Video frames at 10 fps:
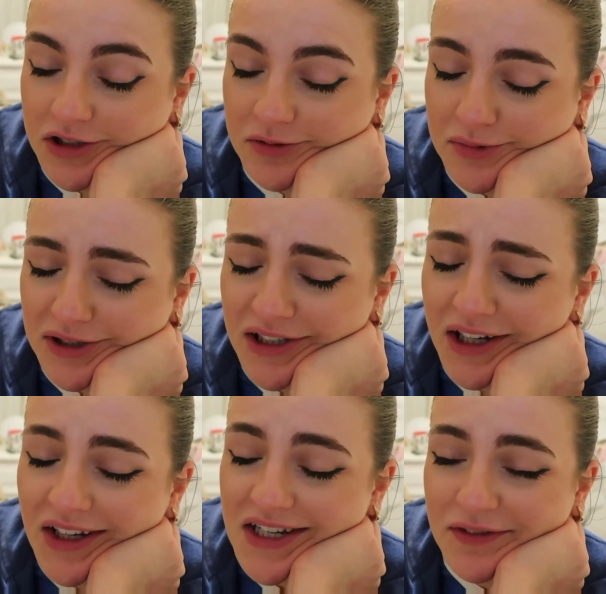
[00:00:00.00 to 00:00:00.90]
But I
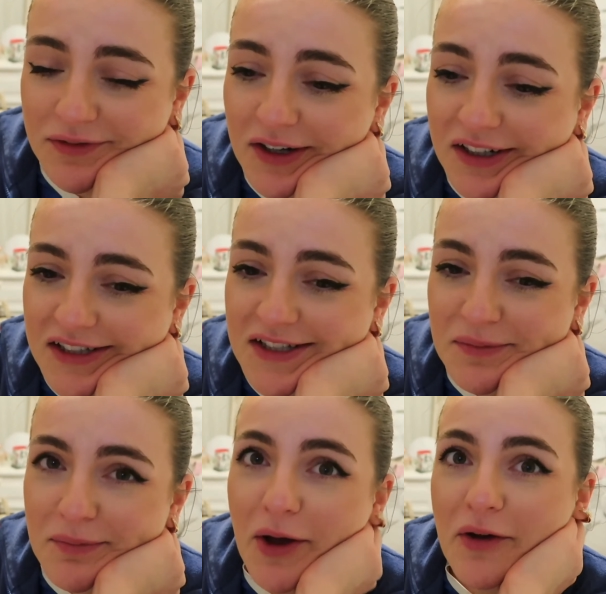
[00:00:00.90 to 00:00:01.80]
need to find
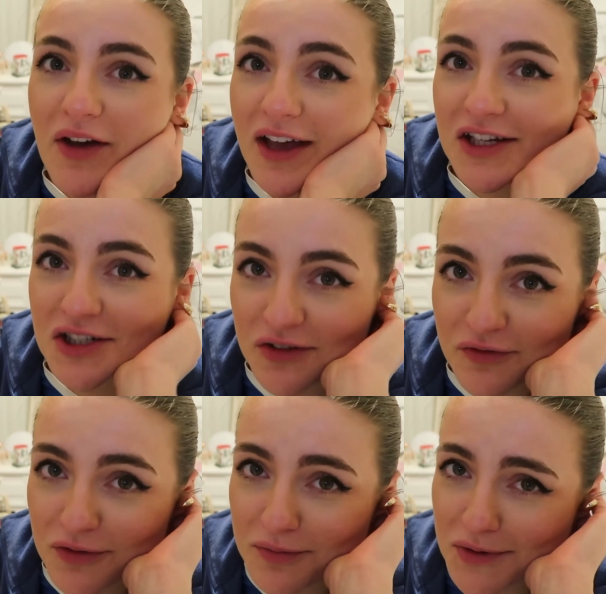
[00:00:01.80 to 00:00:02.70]
some motivation
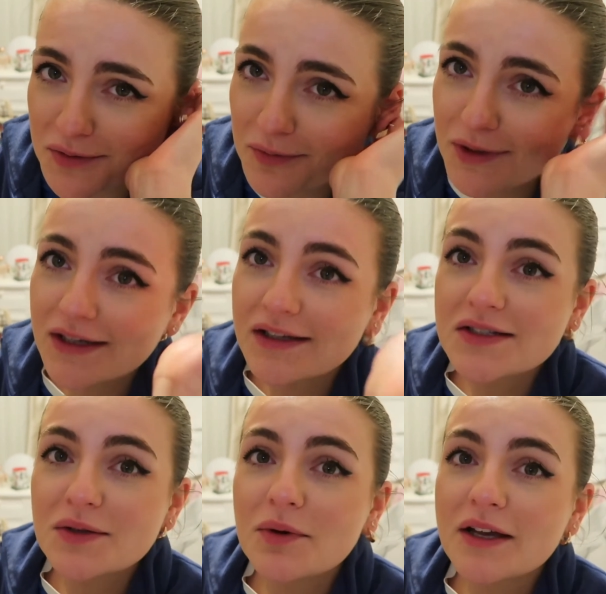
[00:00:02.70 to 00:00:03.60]
from somewhere.
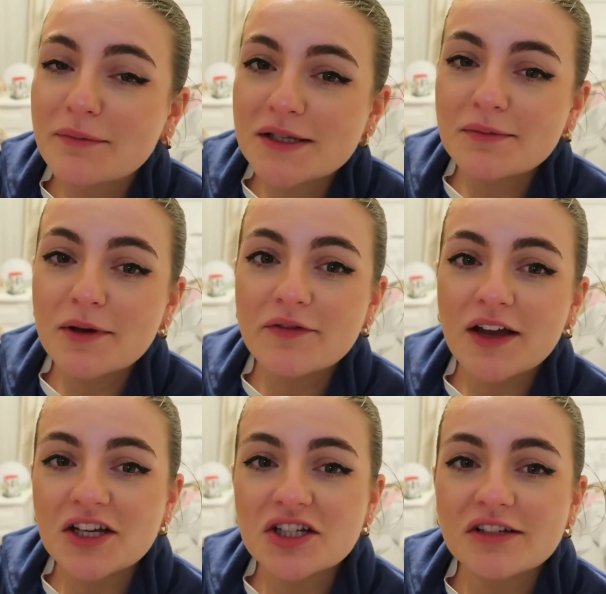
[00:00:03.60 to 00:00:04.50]
Someone give me some
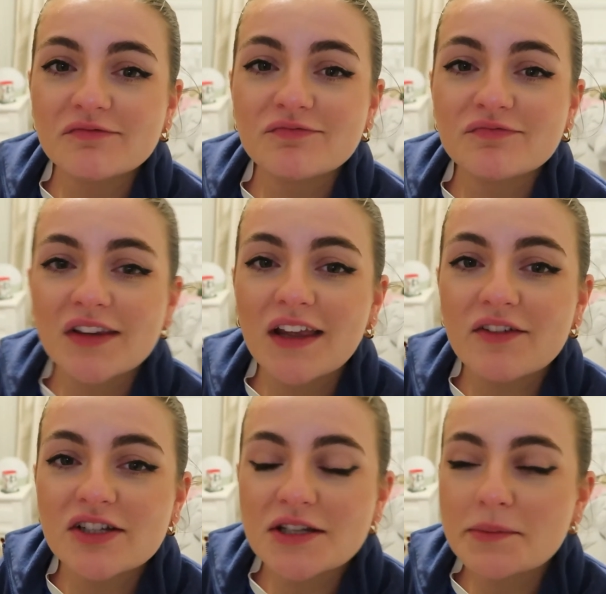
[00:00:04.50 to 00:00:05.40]
motivation. Give
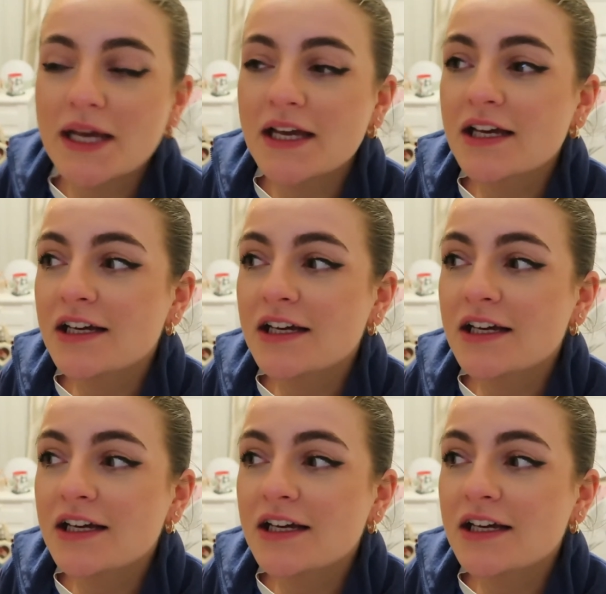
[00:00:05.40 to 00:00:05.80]
it to me.